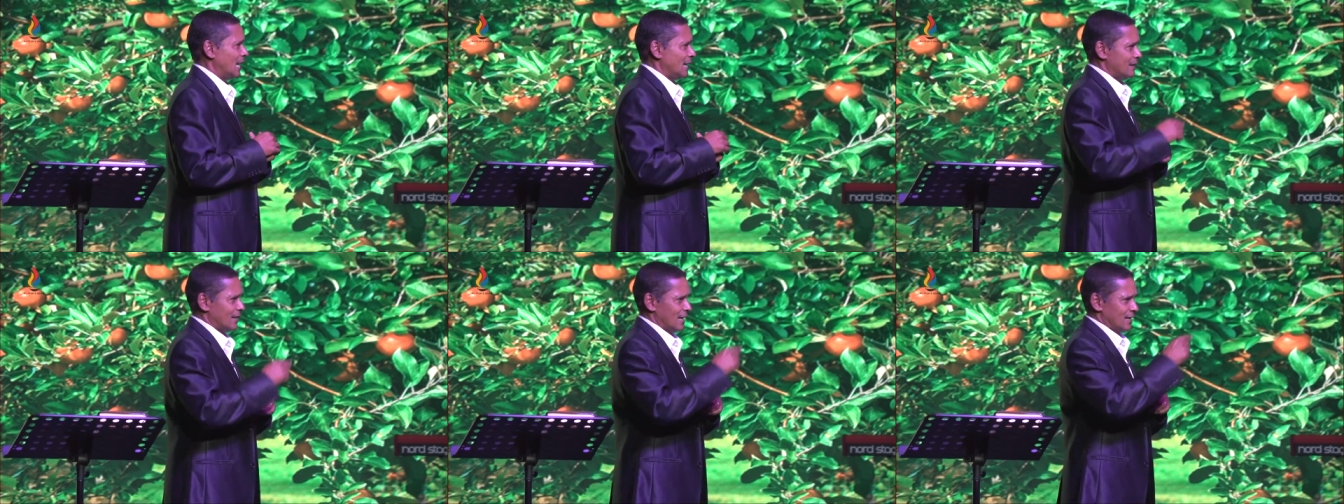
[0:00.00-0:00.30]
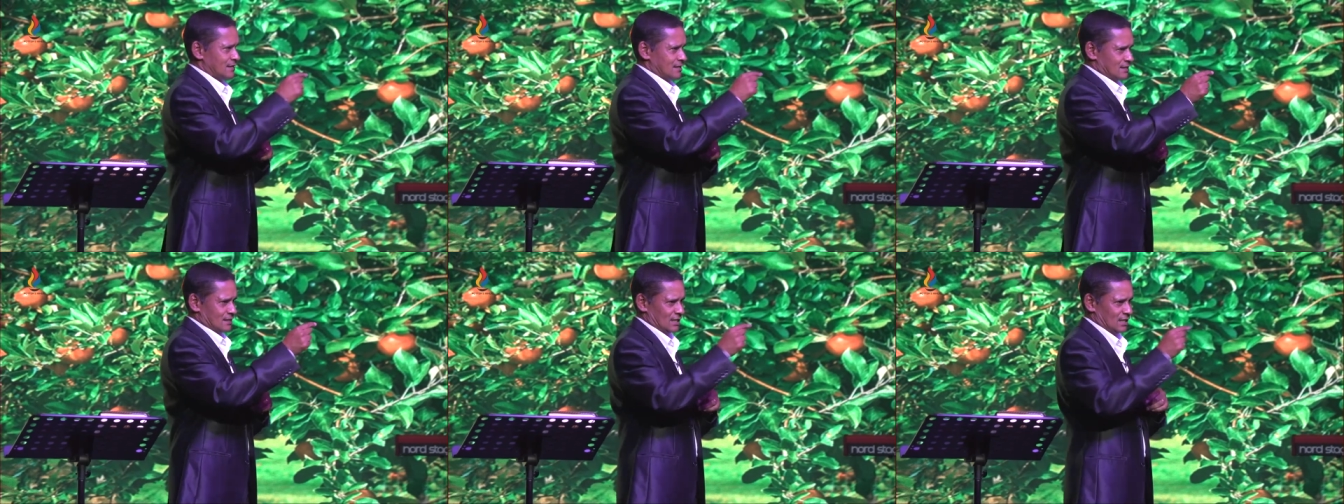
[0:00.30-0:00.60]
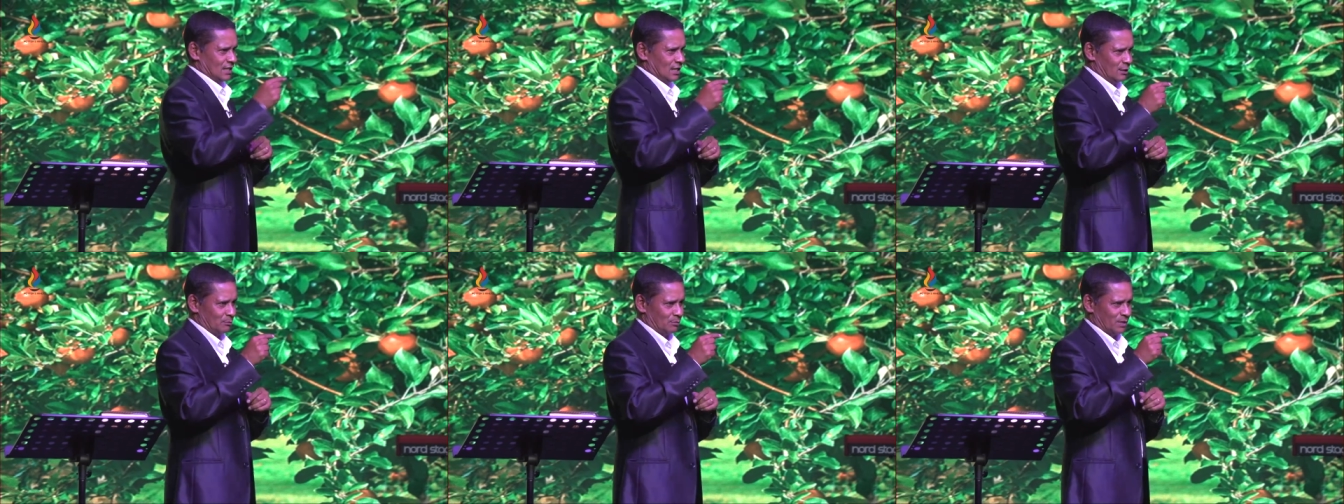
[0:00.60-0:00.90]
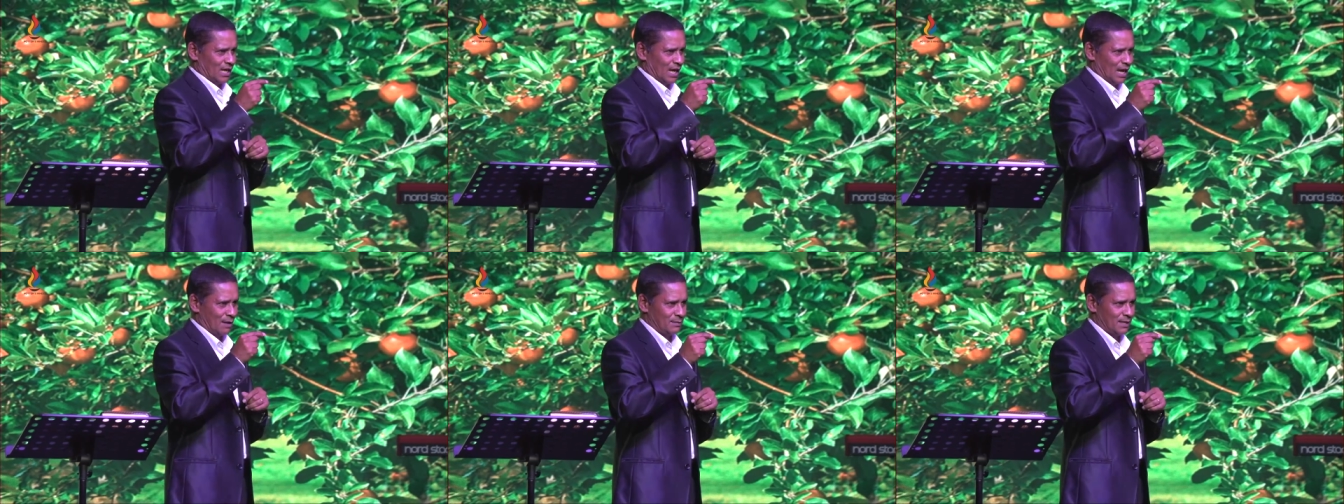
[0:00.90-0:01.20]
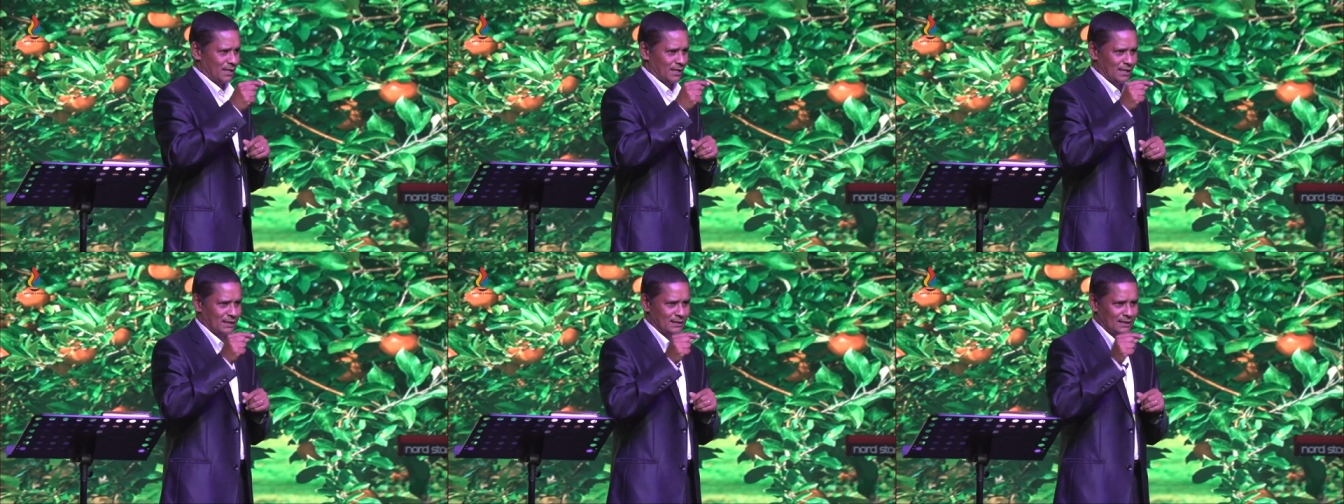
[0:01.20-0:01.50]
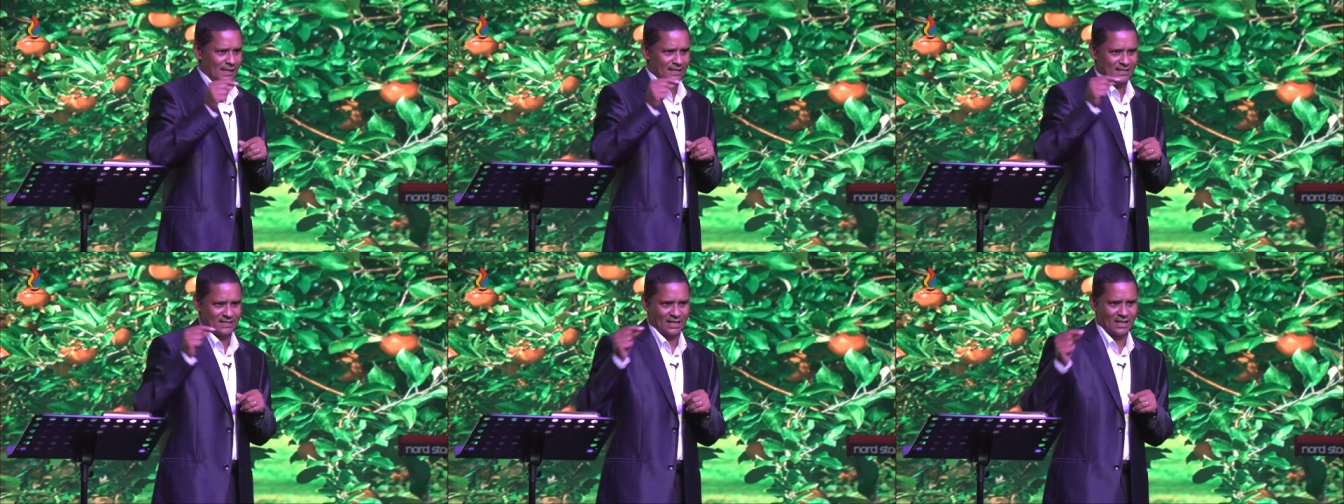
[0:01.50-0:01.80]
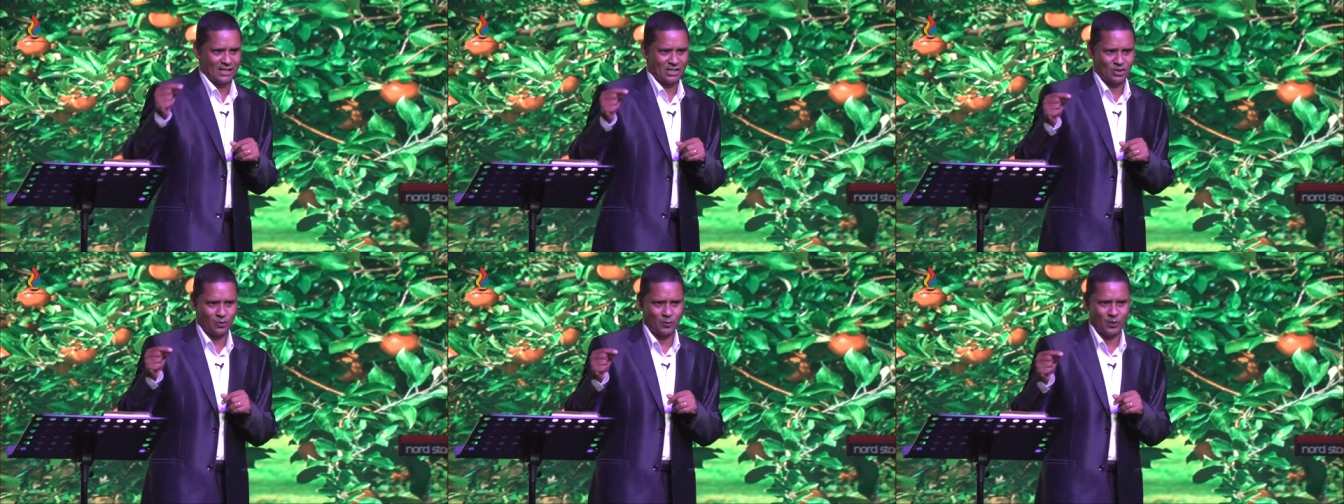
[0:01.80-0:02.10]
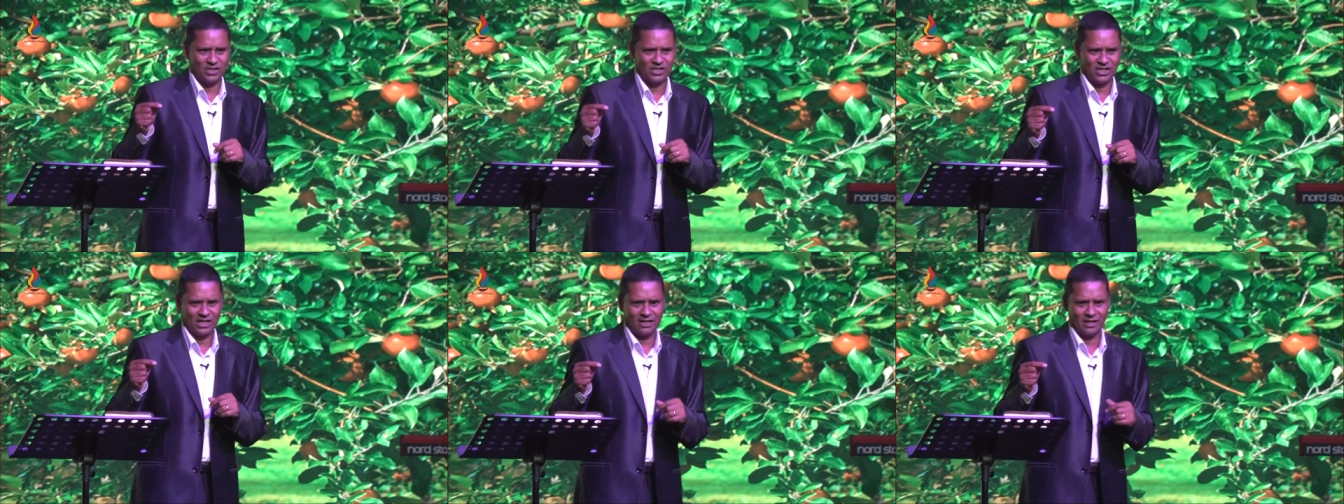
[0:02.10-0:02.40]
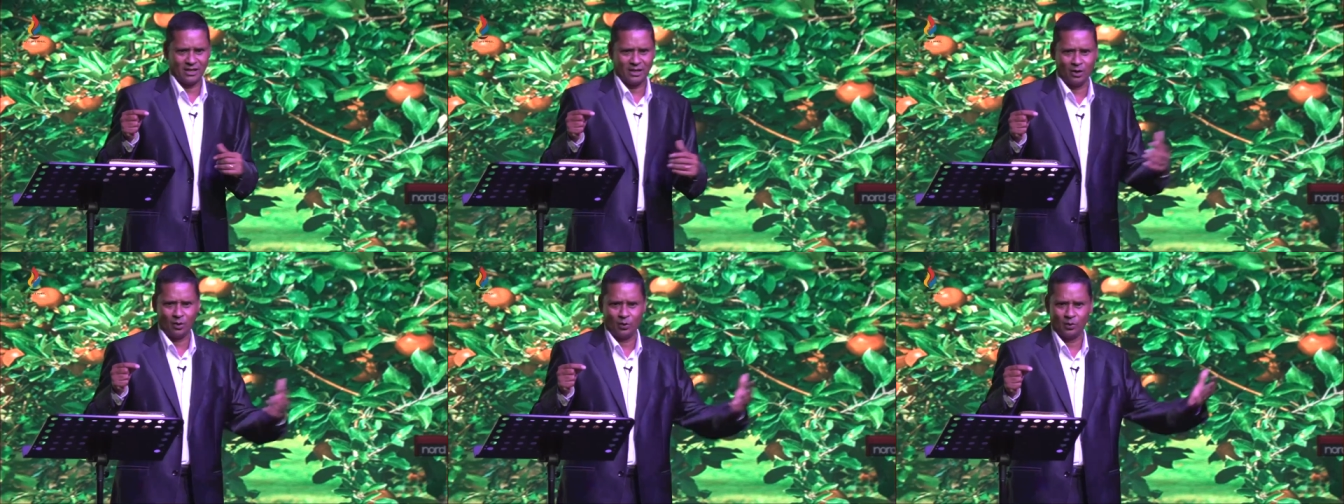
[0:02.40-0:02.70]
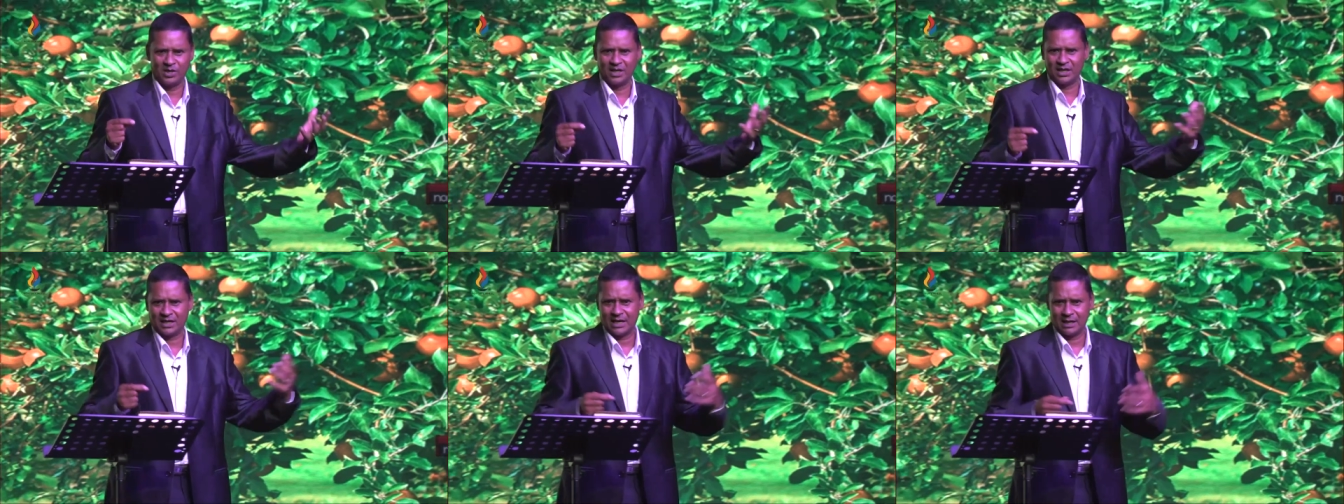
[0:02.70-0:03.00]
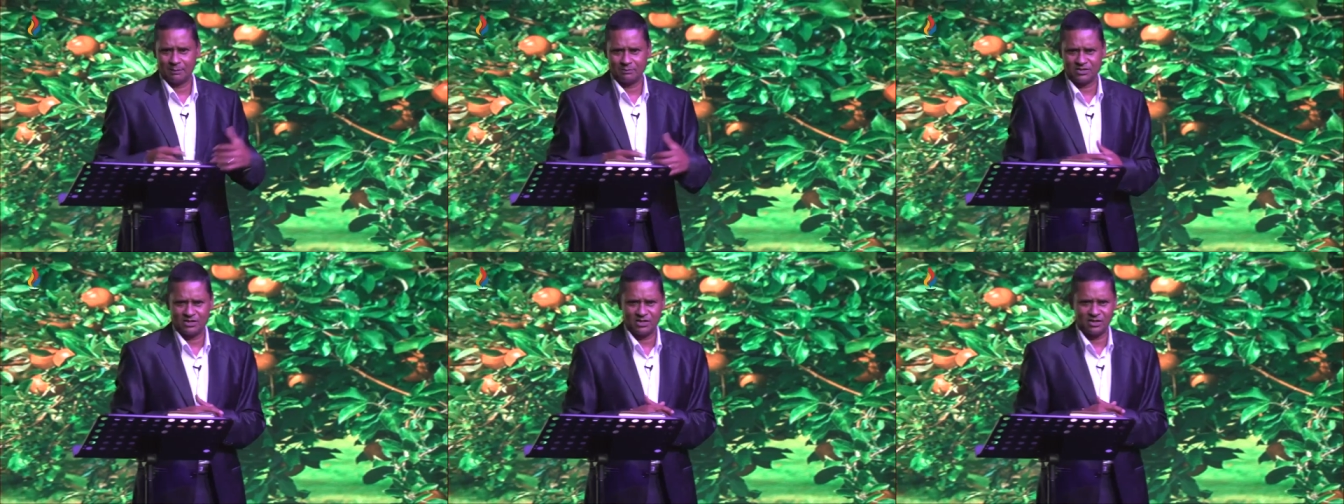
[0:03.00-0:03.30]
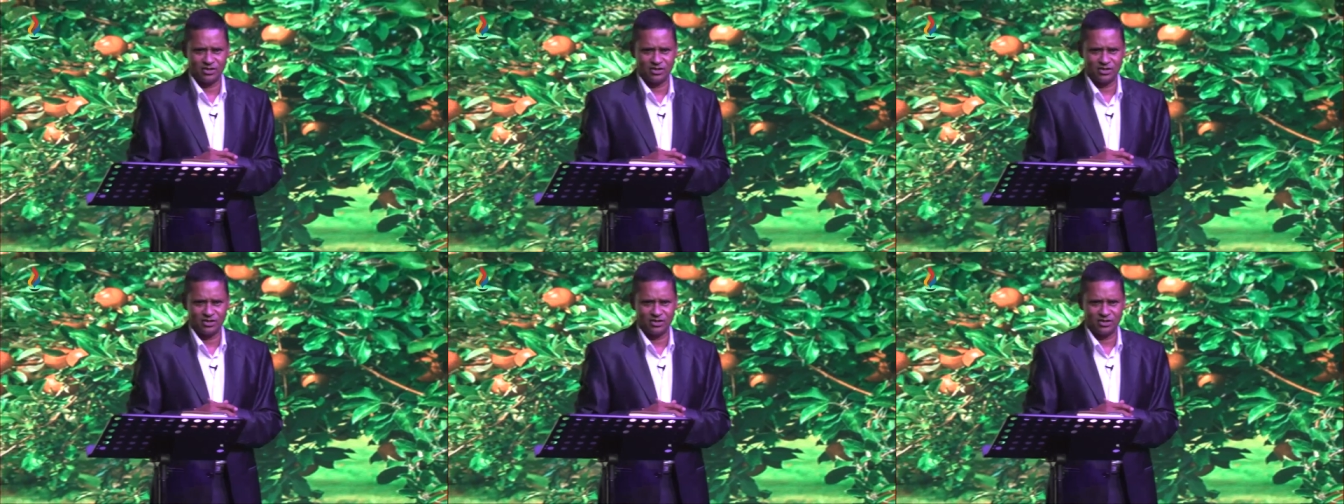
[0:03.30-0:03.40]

They see him coming and they say to each other, Oh, here comes the